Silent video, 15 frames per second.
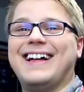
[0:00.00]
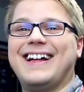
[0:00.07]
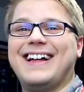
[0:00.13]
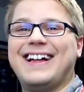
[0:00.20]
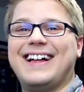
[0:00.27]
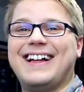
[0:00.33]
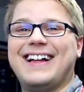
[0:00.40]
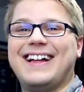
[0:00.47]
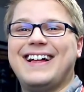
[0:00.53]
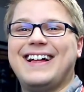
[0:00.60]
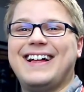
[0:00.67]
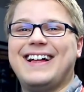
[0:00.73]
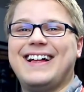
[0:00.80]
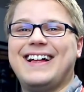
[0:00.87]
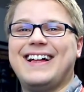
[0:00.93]
eat.
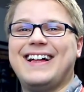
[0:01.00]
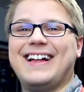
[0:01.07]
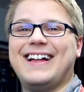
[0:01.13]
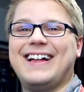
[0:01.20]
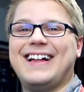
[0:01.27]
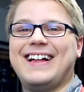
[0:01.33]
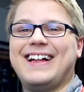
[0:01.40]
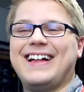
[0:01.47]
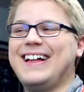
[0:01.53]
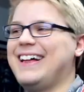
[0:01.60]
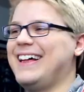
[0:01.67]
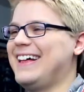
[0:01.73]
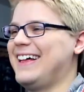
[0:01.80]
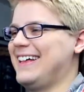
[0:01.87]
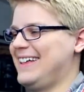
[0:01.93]
Pussy good, pussy
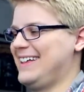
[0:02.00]
sweet,